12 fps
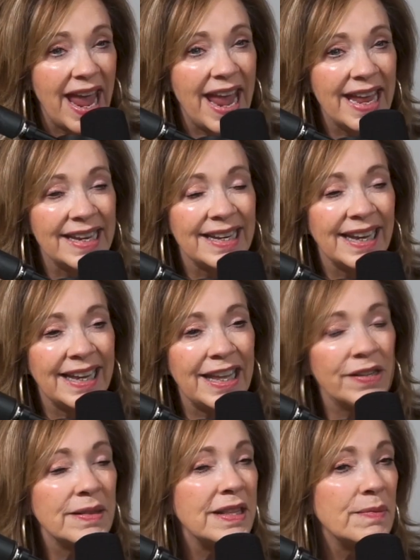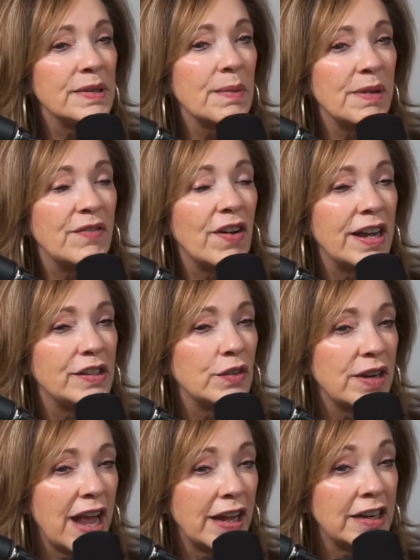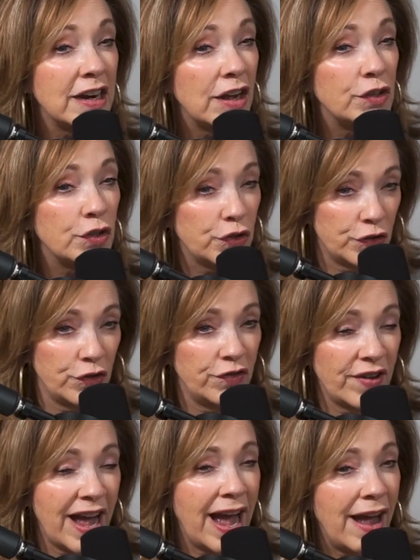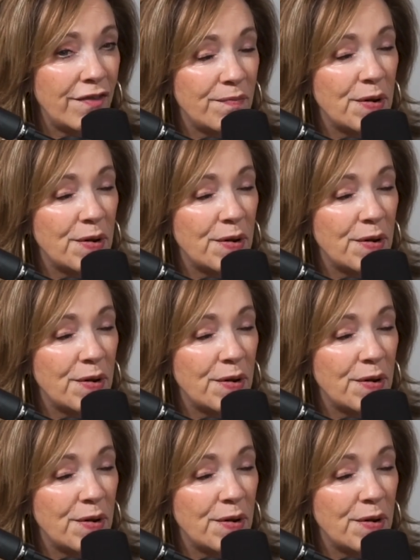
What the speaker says: and give them some advice on how to not just survive,